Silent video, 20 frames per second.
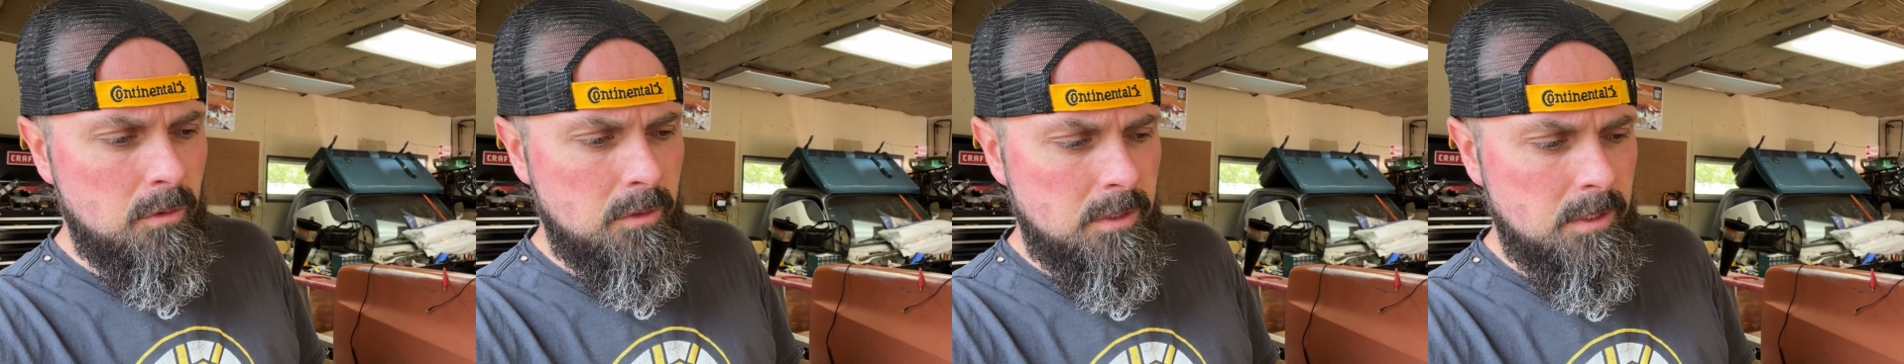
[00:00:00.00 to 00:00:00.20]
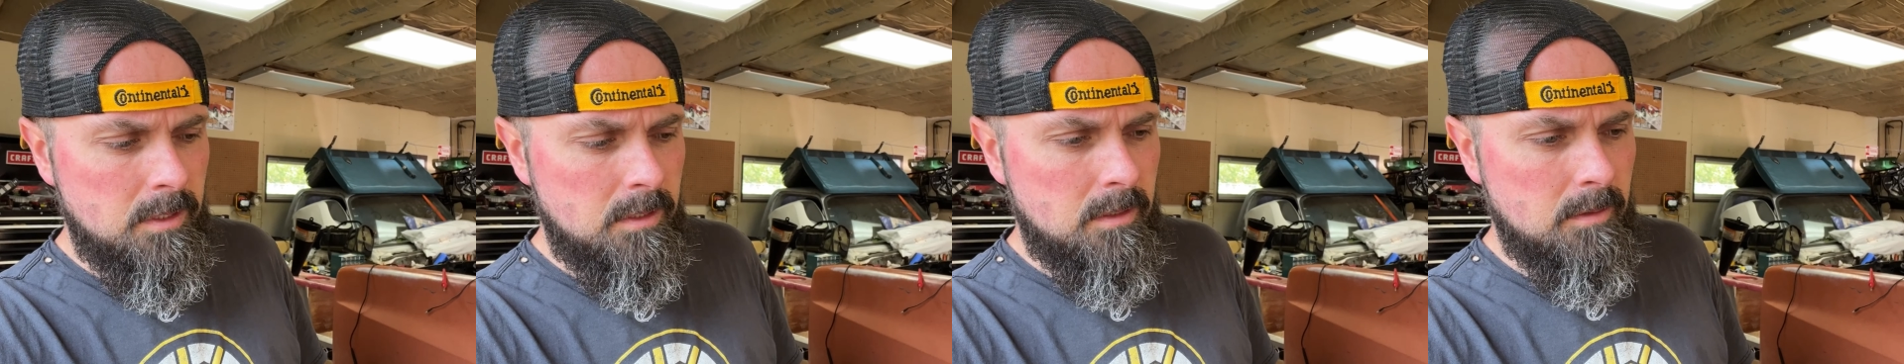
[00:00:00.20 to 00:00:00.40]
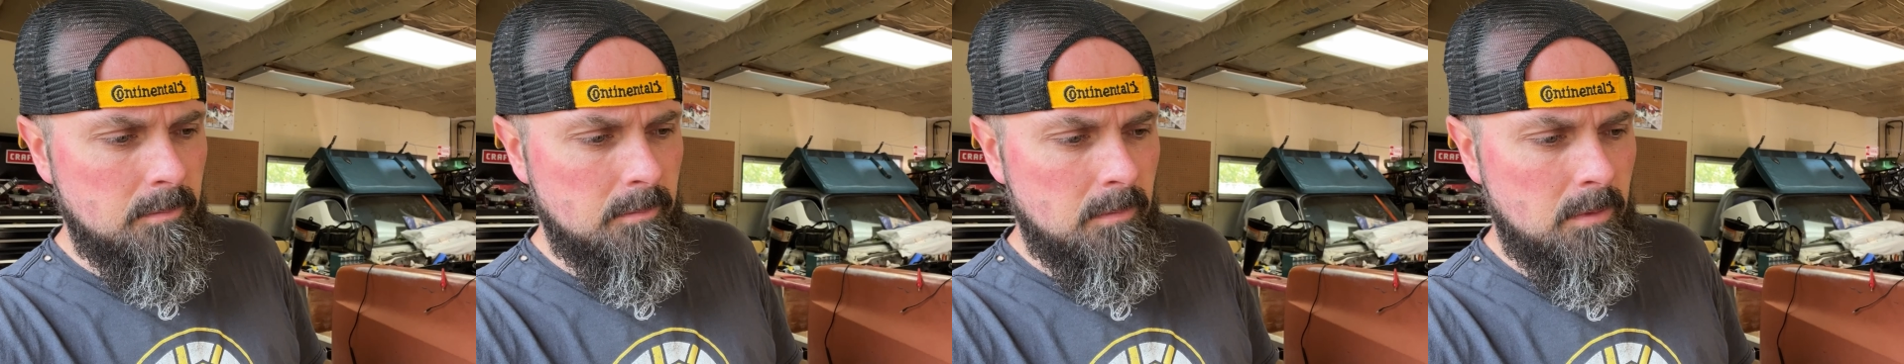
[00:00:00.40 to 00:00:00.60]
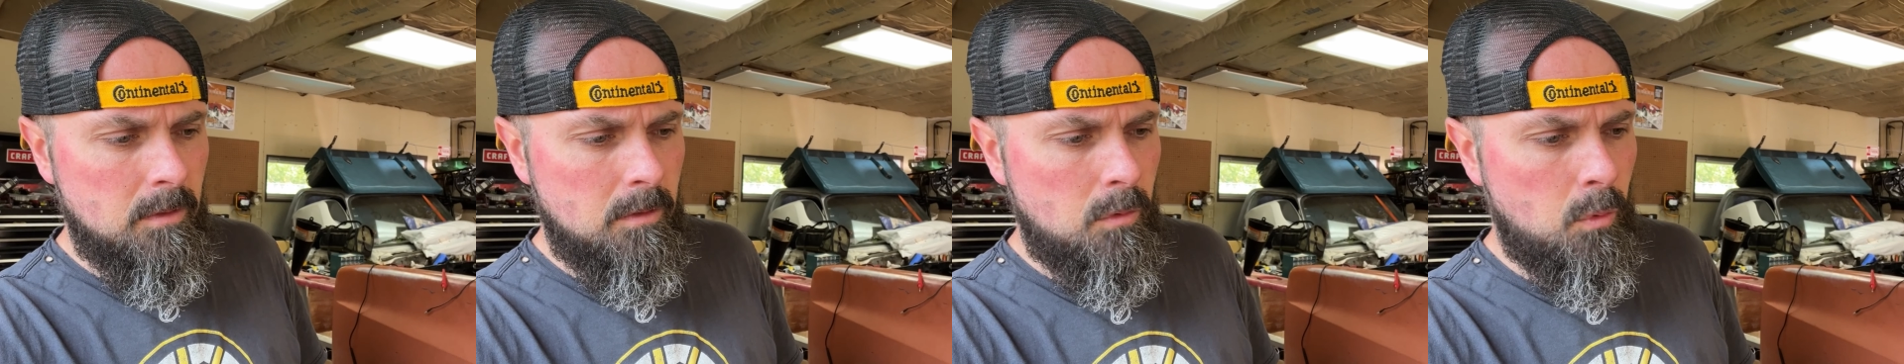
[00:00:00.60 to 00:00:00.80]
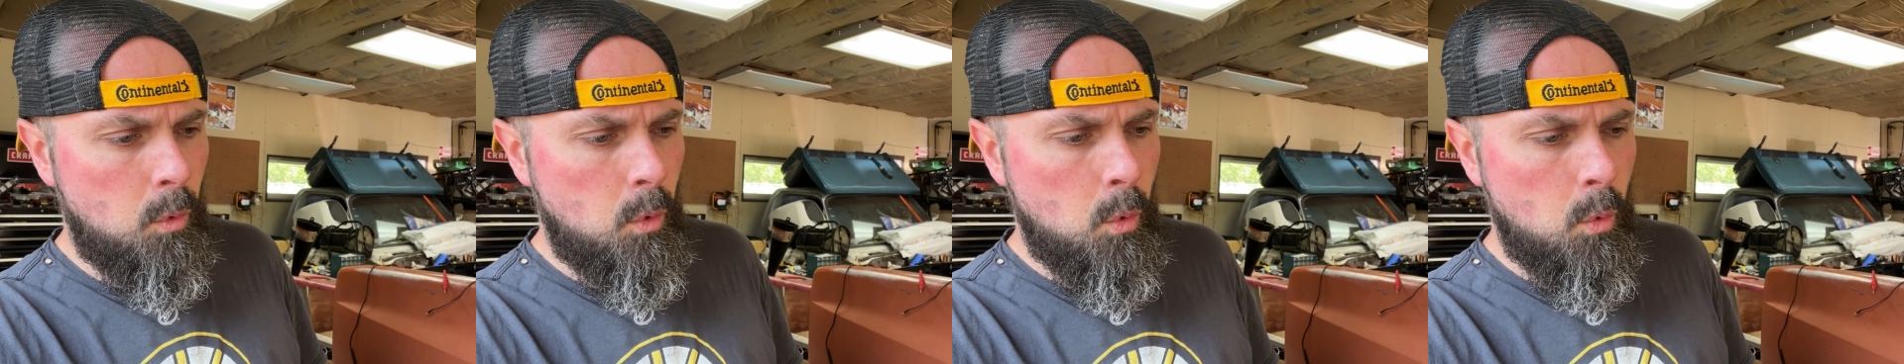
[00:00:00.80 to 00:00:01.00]
system,
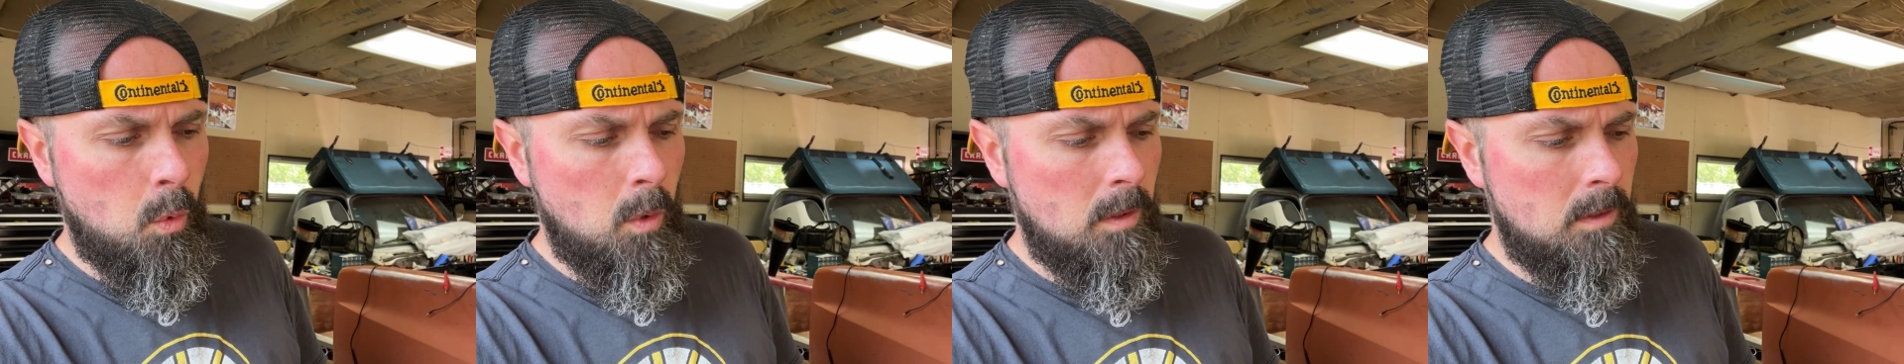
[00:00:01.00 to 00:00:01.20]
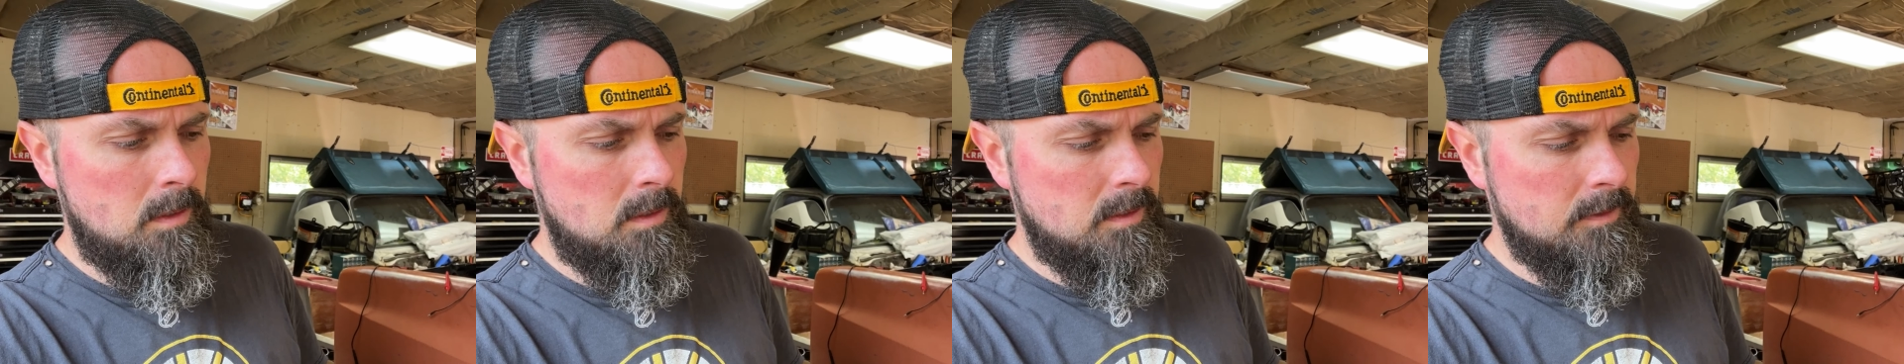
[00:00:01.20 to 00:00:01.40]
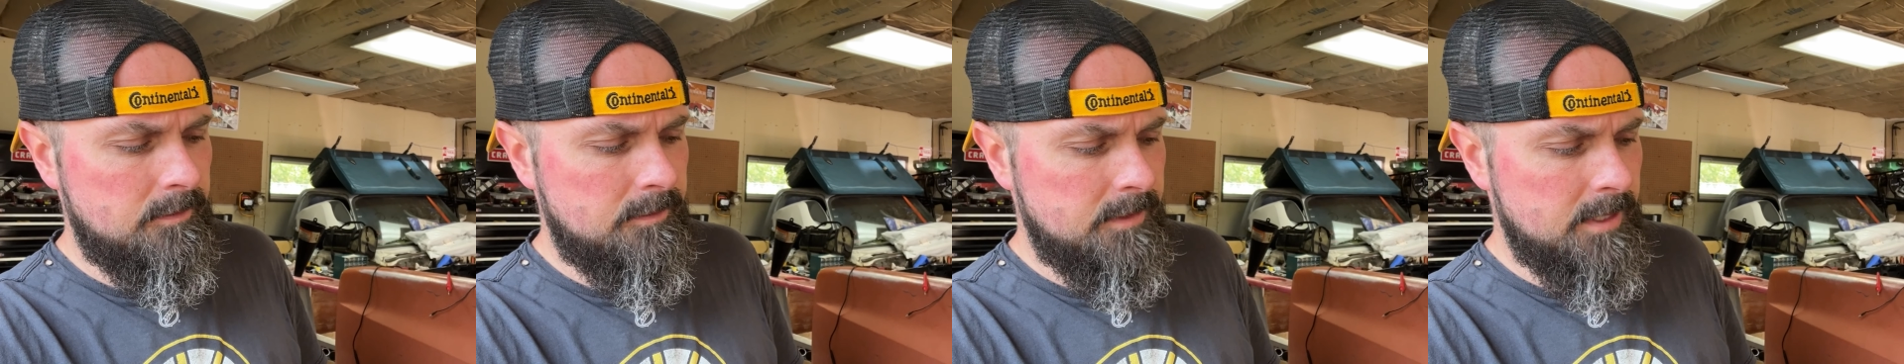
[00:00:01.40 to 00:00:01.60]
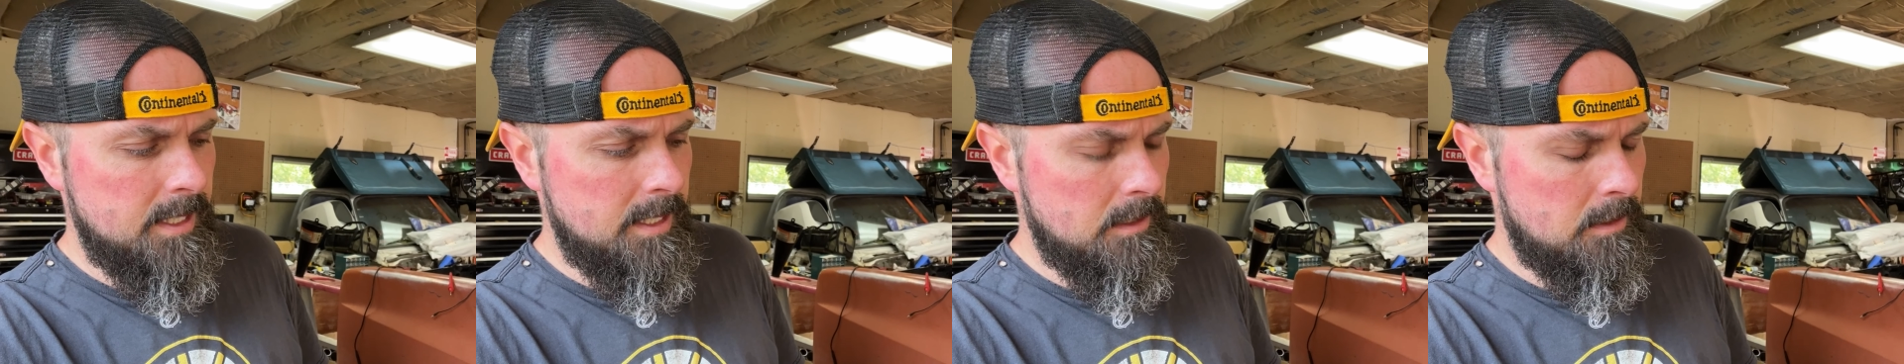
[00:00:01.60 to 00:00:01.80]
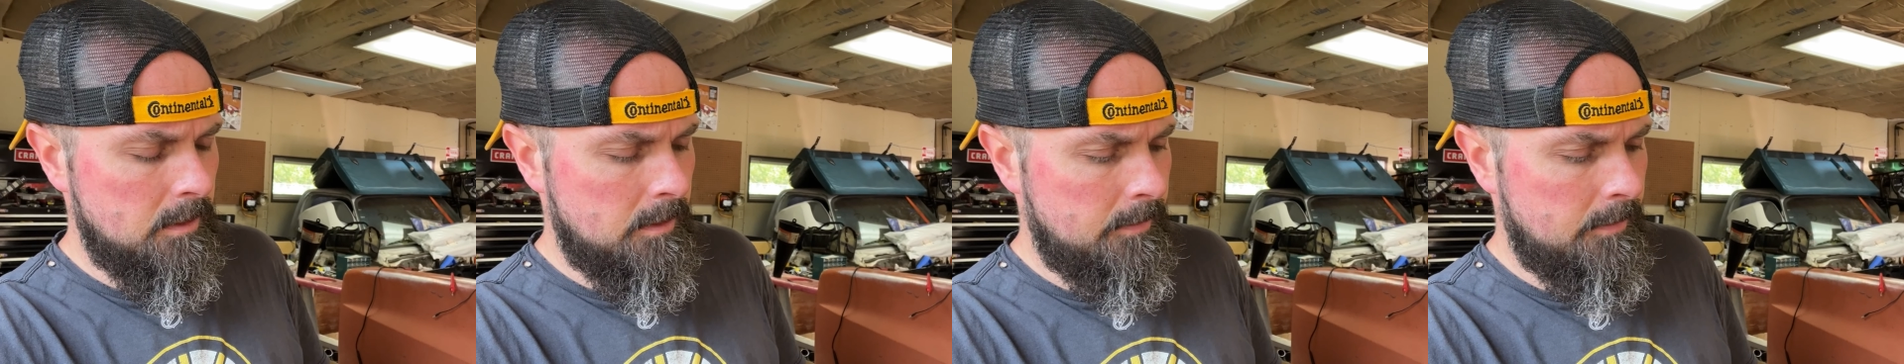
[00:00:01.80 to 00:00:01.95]
it's a fight.